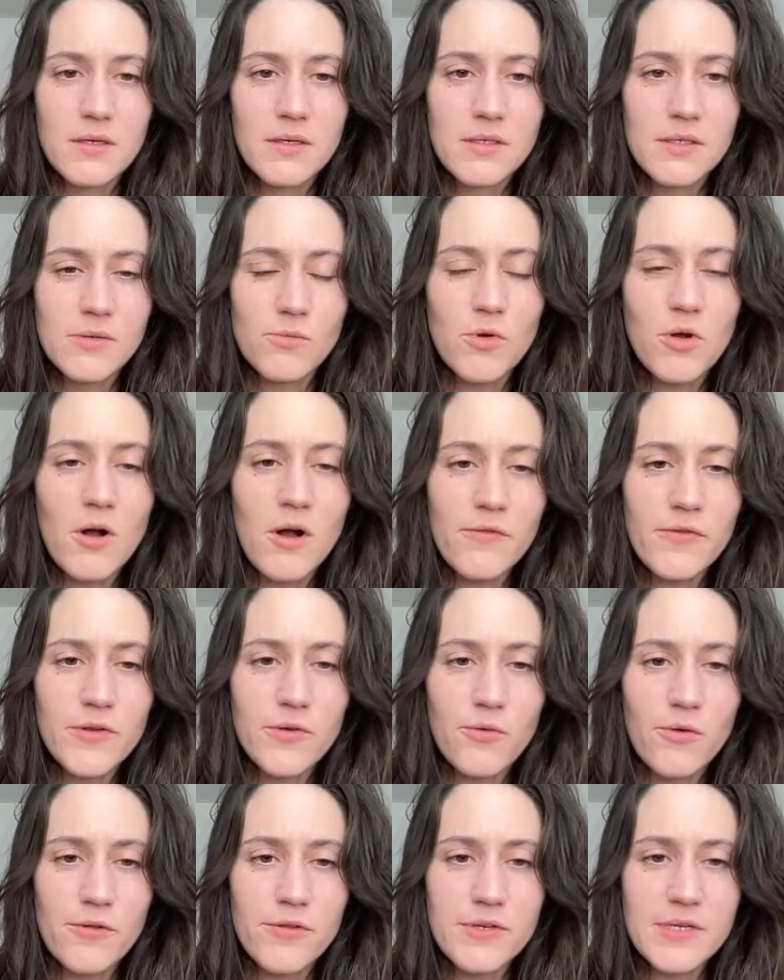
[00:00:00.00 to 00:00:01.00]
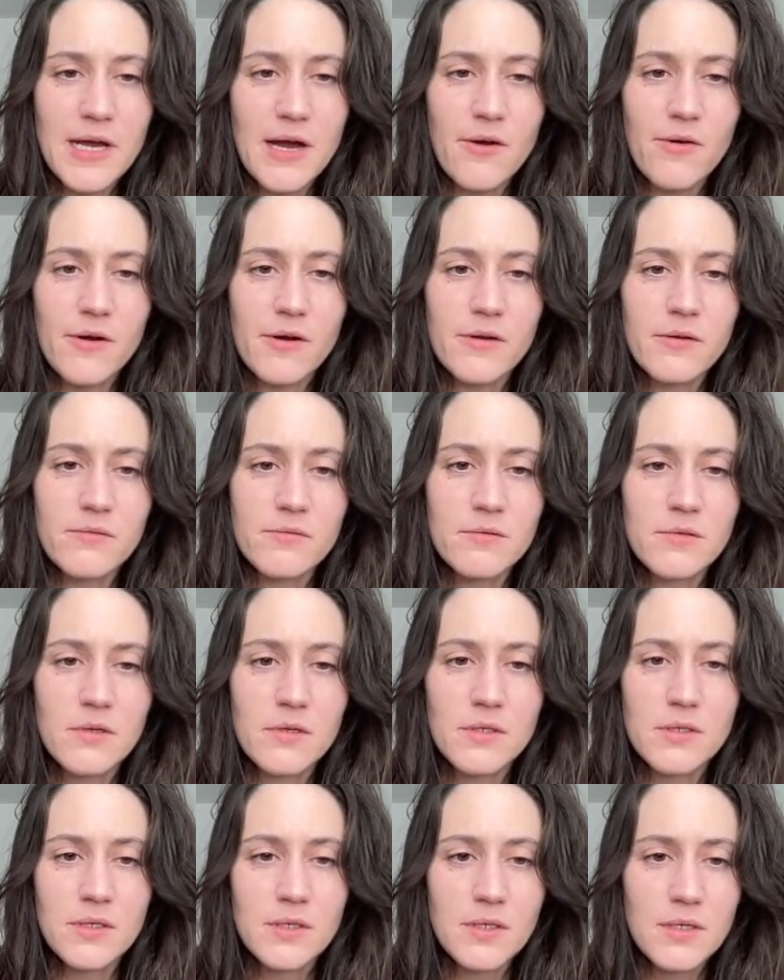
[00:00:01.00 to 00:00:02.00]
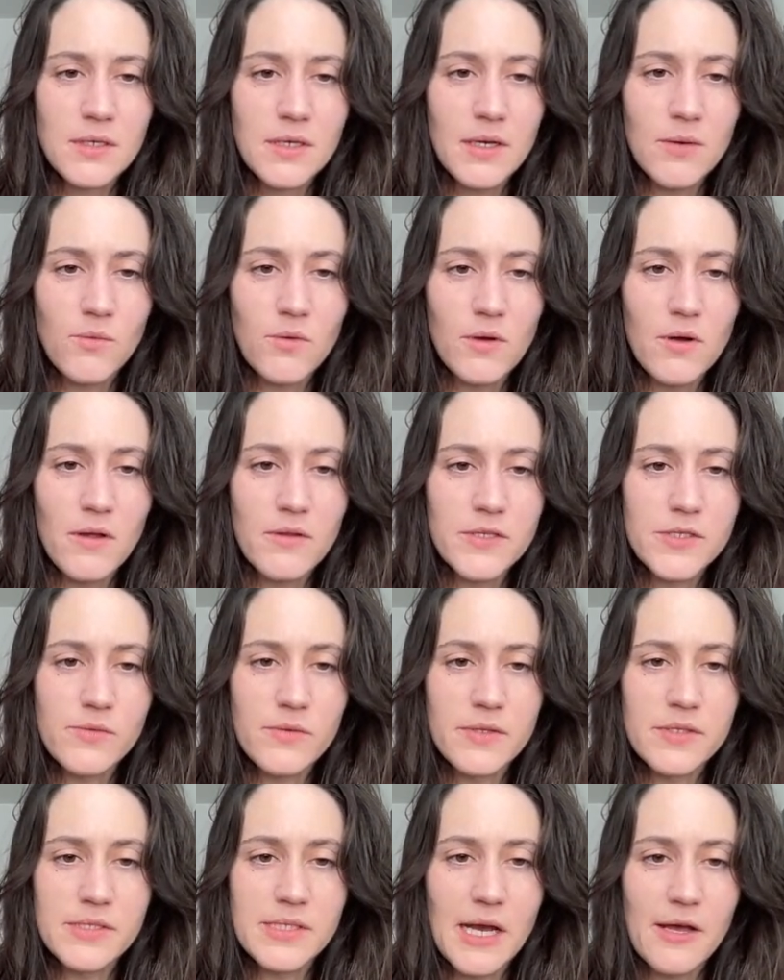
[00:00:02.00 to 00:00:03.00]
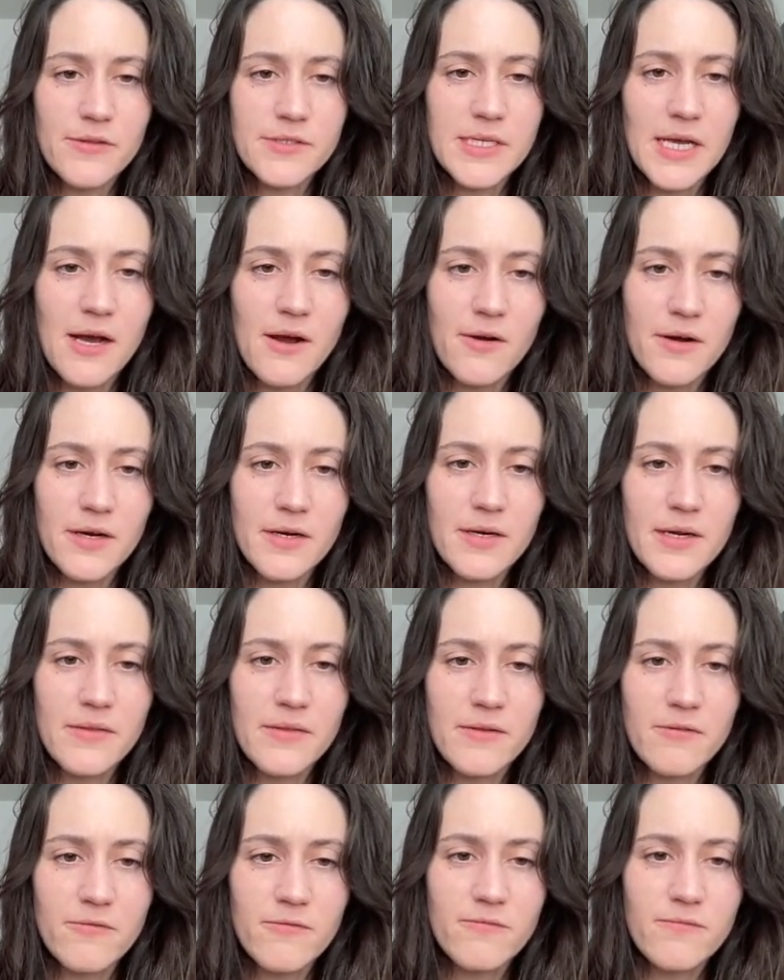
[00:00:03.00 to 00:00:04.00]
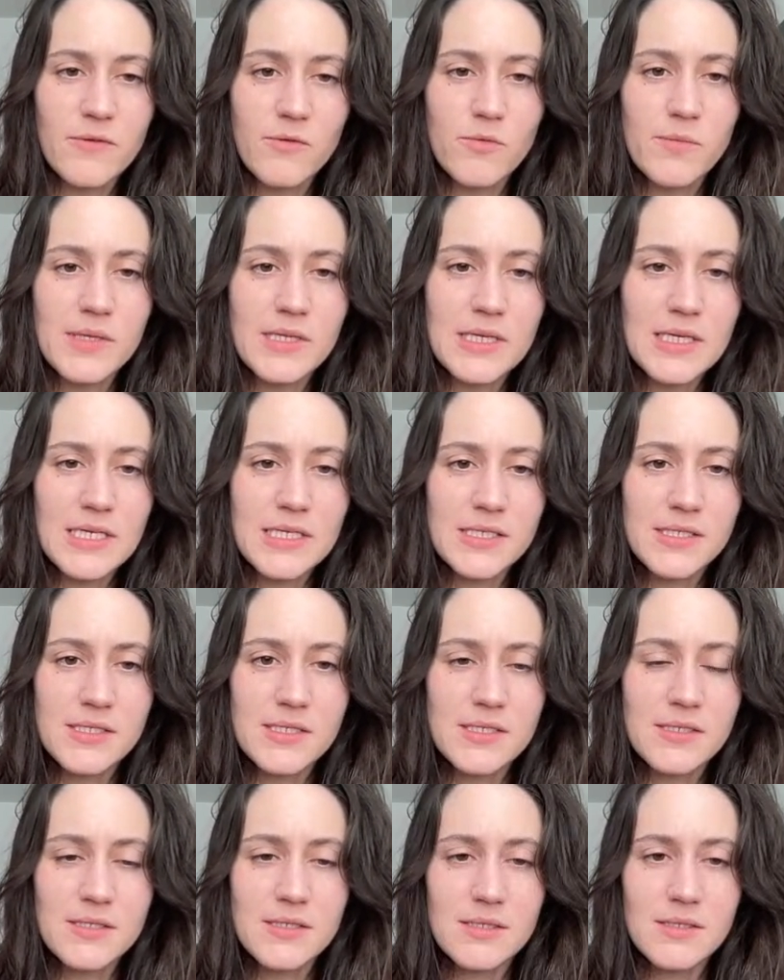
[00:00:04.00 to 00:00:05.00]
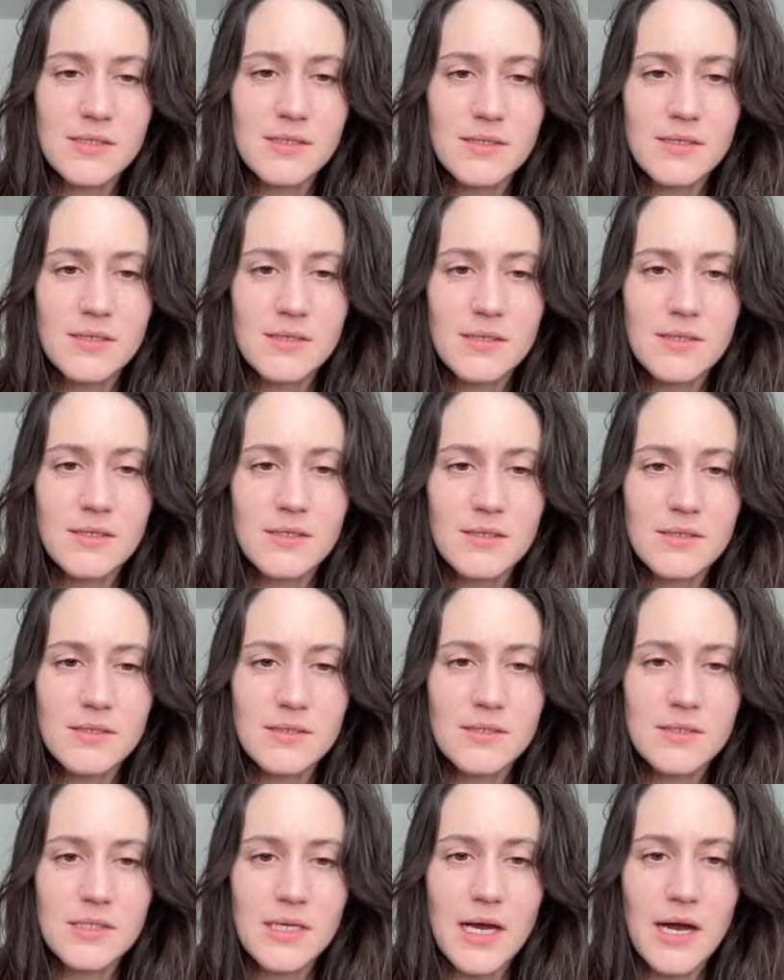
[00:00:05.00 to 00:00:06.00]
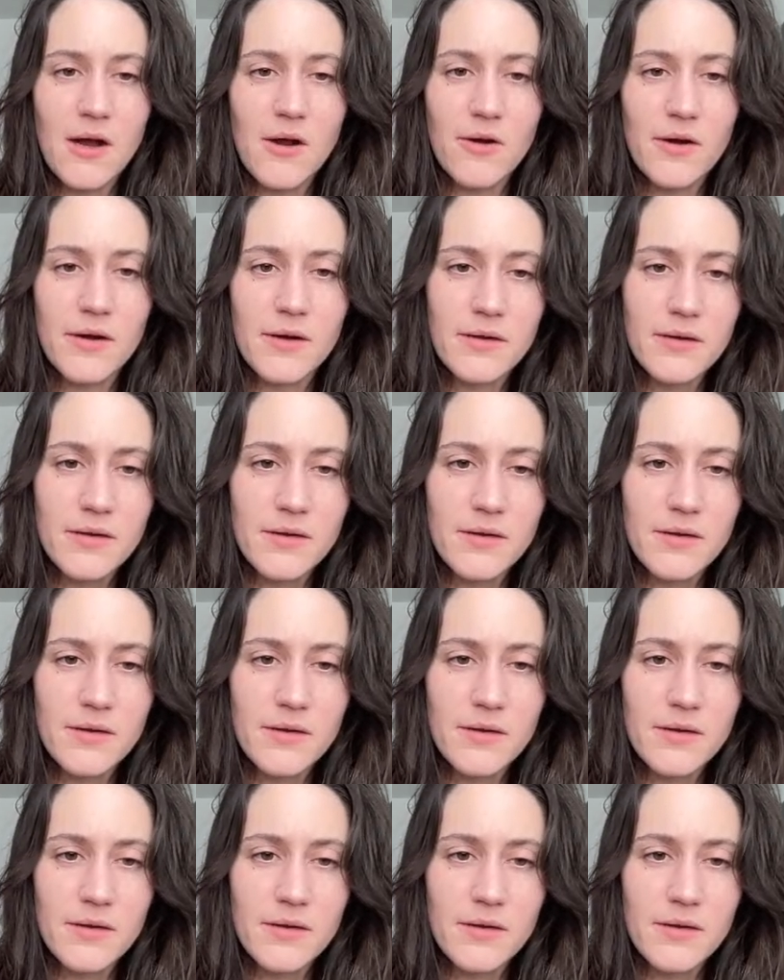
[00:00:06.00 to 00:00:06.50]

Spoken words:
we'll call it the North Tower, and we'll call this one the South Tower, and then it will be the East Tower.